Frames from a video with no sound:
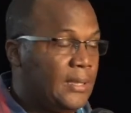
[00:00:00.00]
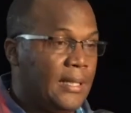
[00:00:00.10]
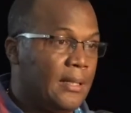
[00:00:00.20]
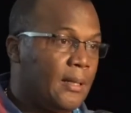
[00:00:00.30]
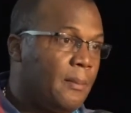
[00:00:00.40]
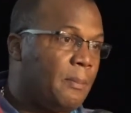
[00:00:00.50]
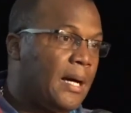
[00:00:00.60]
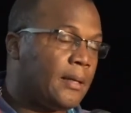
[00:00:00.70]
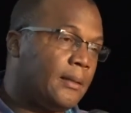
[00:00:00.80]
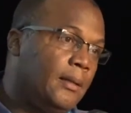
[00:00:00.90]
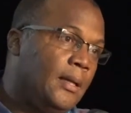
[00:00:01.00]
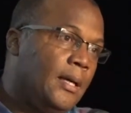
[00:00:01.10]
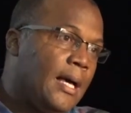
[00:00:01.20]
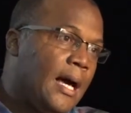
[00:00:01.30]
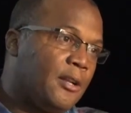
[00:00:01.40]
They didn't come back
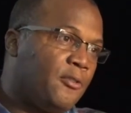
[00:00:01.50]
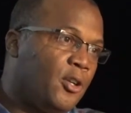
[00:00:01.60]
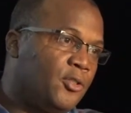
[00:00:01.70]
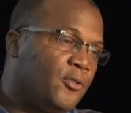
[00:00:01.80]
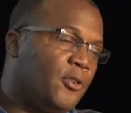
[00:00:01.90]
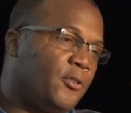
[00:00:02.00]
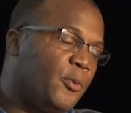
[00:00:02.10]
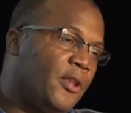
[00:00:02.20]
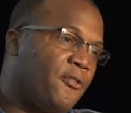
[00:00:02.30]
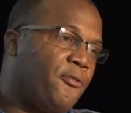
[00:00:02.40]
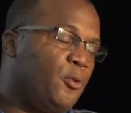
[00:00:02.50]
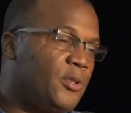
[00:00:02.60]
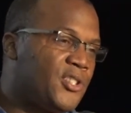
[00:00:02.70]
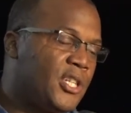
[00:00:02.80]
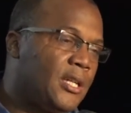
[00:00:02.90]
with a
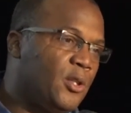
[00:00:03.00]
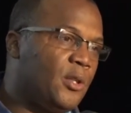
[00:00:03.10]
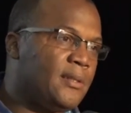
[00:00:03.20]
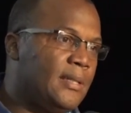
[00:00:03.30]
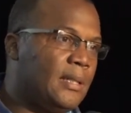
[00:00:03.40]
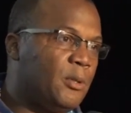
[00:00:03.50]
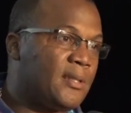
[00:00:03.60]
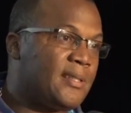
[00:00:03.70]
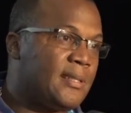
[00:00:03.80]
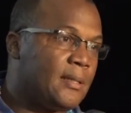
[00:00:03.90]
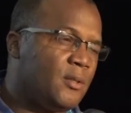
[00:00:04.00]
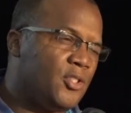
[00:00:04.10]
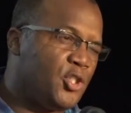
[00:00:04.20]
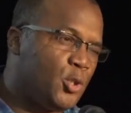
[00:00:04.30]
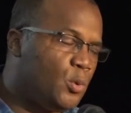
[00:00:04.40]
full schedule until about
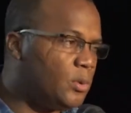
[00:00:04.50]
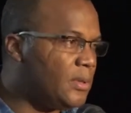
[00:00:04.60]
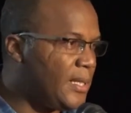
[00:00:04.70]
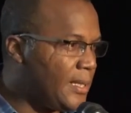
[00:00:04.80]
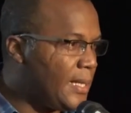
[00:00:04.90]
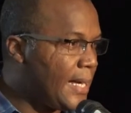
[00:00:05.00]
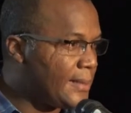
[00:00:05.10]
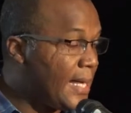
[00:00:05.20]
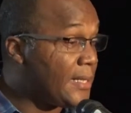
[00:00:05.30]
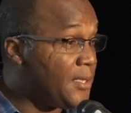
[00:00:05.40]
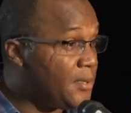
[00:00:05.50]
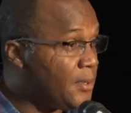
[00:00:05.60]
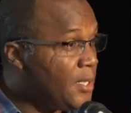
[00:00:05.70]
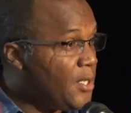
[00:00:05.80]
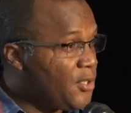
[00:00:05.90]
June that year.
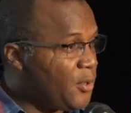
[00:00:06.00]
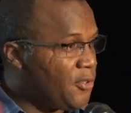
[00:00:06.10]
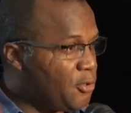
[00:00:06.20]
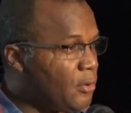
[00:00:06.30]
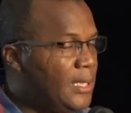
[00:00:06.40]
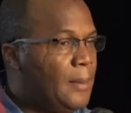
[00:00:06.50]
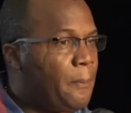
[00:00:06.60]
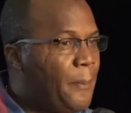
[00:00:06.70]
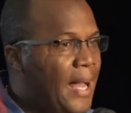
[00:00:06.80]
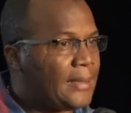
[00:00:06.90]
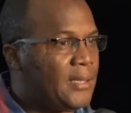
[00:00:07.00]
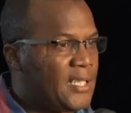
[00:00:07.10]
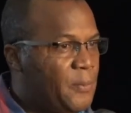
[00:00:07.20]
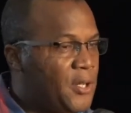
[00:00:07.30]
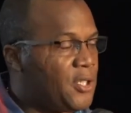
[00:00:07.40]
So it truly impacted,
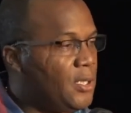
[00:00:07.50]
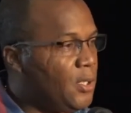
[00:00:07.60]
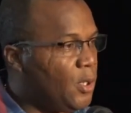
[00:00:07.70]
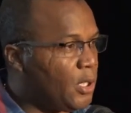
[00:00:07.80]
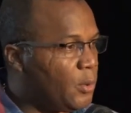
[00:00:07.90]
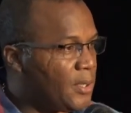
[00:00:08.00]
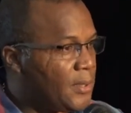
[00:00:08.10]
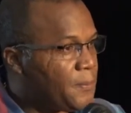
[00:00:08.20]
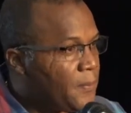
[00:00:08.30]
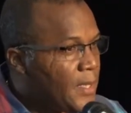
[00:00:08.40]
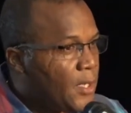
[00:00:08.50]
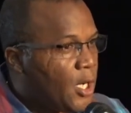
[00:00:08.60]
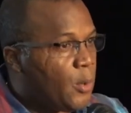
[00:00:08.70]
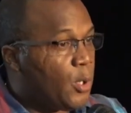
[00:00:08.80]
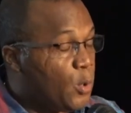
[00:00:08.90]
especially on our
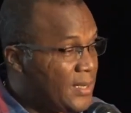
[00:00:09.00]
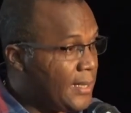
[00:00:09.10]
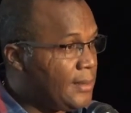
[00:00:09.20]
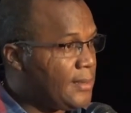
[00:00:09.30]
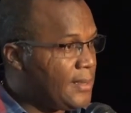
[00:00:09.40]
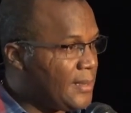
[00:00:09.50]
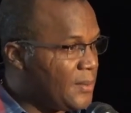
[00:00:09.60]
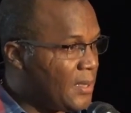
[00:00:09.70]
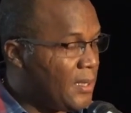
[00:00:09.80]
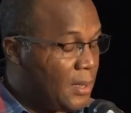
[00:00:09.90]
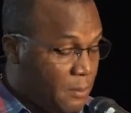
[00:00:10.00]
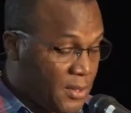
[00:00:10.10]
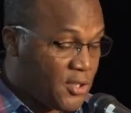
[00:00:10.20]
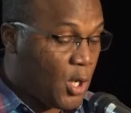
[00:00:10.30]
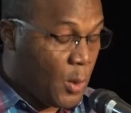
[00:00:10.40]
hotels in terms of the
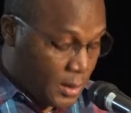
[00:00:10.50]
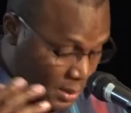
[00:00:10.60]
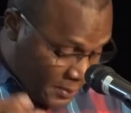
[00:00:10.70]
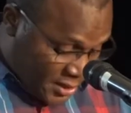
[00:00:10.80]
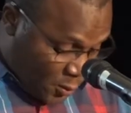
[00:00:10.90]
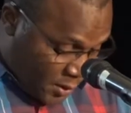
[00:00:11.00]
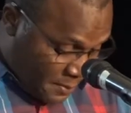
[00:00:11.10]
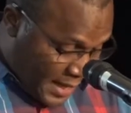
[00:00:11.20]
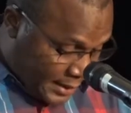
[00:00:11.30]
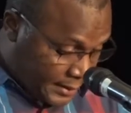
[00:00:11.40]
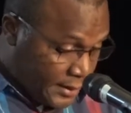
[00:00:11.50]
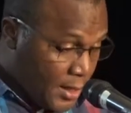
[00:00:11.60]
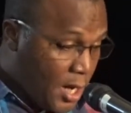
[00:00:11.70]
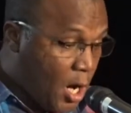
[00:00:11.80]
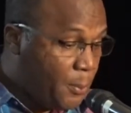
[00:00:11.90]
numbers. So our numbers are going back
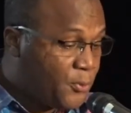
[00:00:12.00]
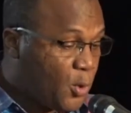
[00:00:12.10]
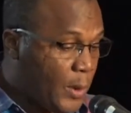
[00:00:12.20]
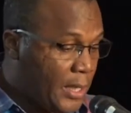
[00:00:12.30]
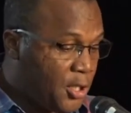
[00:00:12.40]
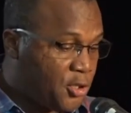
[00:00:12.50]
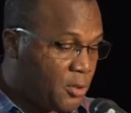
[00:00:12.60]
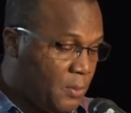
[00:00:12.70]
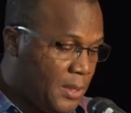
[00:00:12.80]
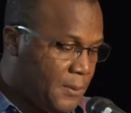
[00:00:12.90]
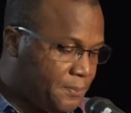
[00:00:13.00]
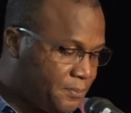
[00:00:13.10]
up to where it should be.